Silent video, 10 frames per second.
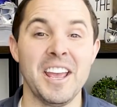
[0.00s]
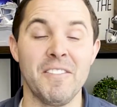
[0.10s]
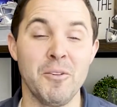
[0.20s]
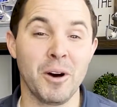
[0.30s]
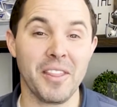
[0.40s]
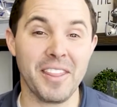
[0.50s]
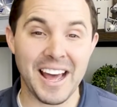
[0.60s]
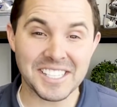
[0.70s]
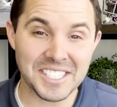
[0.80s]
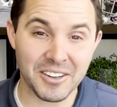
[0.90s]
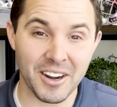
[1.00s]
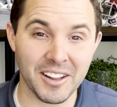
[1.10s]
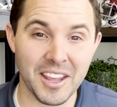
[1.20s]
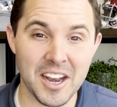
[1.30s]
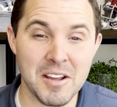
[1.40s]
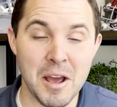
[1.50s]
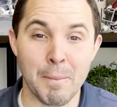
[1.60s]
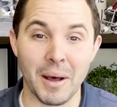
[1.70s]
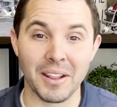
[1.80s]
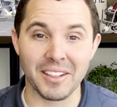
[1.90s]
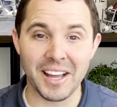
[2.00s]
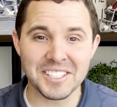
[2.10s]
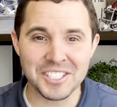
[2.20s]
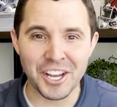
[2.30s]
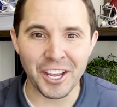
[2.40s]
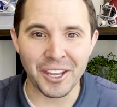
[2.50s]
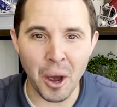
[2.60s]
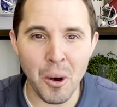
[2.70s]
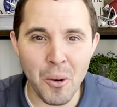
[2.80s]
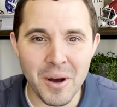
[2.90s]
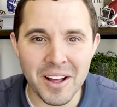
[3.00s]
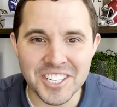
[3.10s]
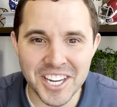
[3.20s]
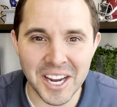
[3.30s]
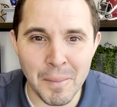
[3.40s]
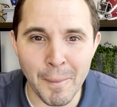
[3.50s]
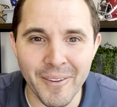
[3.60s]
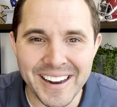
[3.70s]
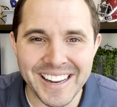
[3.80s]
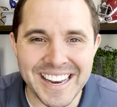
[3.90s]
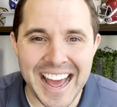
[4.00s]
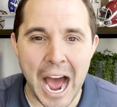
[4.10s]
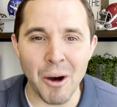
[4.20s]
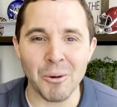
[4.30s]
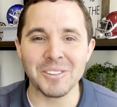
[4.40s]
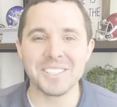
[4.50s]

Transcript: If you want that, stick around to the end, but let's go check Meridian out.